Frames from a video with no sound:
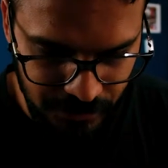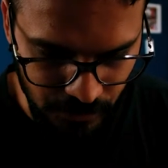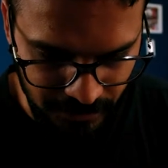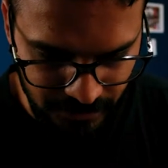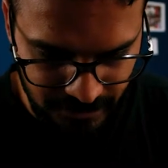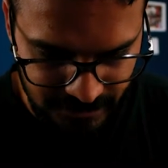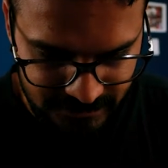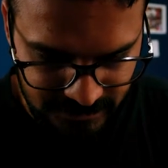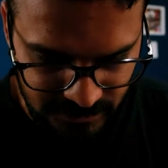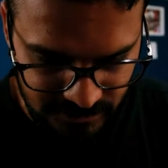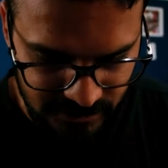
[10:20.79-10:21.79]
you increase
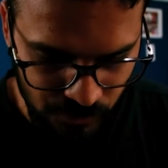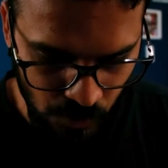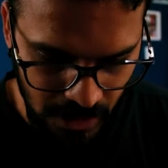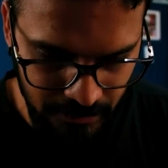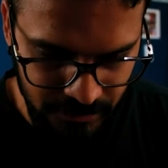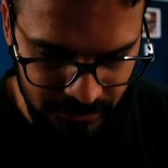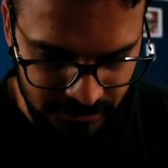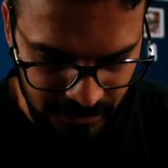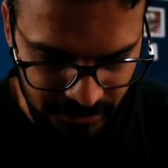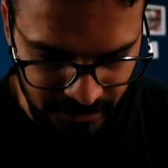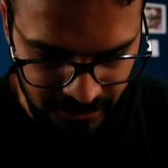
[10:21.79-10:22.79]
the vibrance
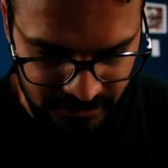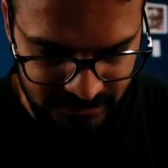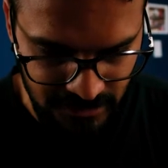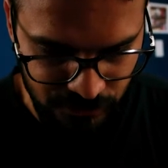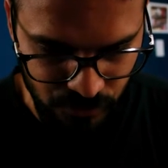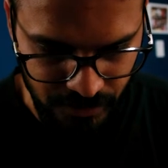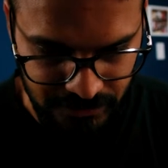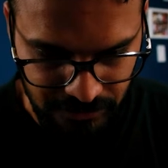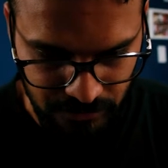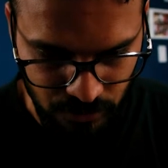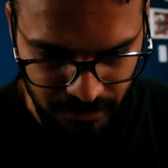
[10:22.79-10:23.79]
and decrease
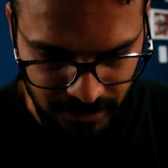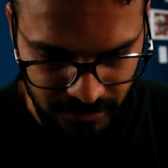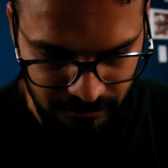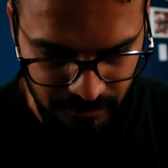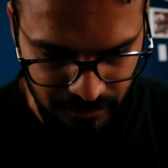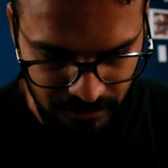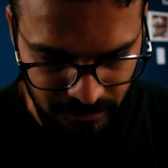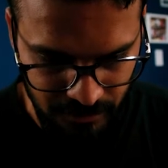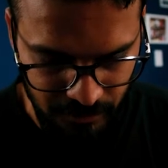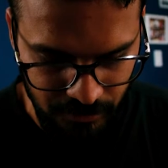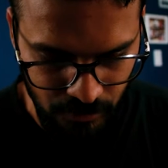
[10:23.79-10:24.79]
saturation to make it a
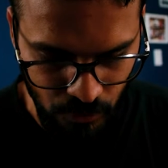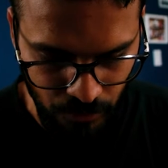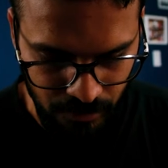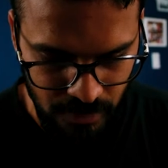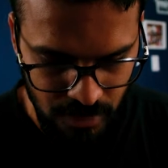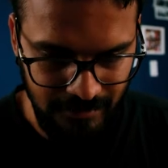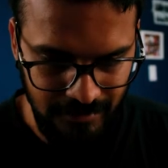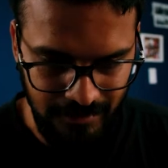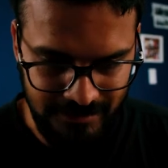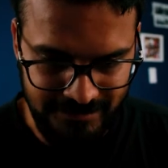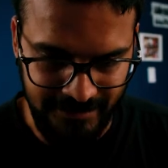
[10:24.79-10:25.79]
little bit more
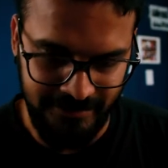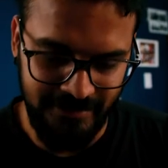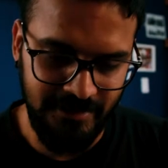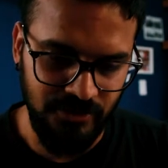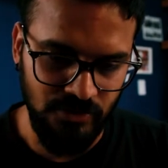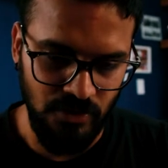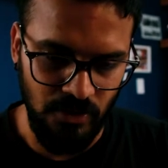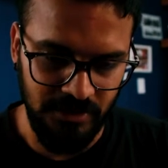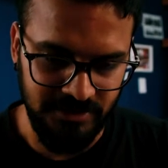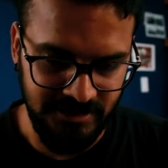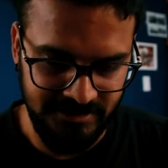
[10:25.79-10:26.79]
aesthetic. You call
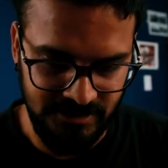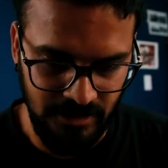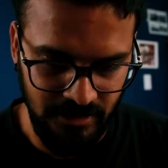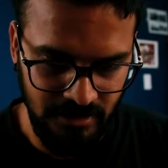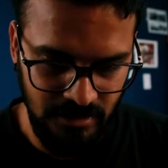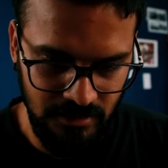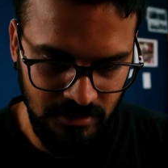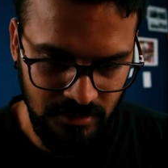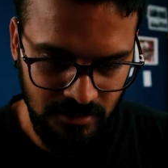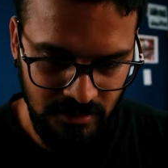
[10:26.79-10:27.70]
it the subtle color.